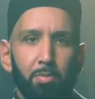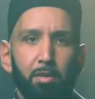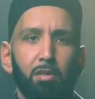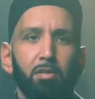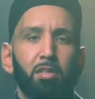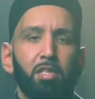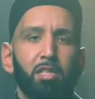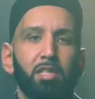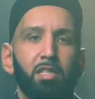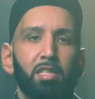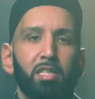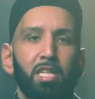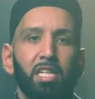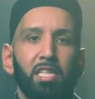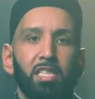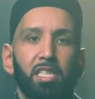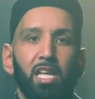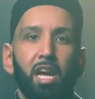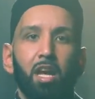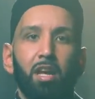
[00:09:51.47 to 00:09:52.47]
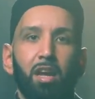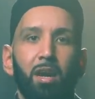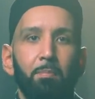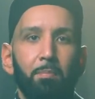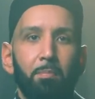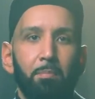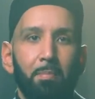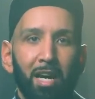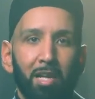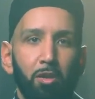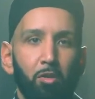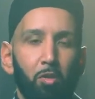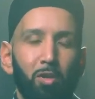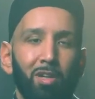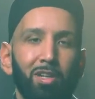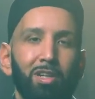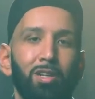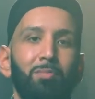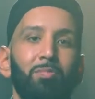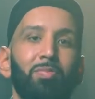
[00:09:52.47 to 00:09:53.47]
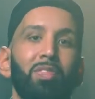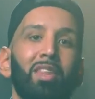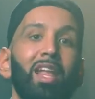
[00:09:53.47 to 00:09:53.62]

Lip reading: person says, Ya Rab, my Lord,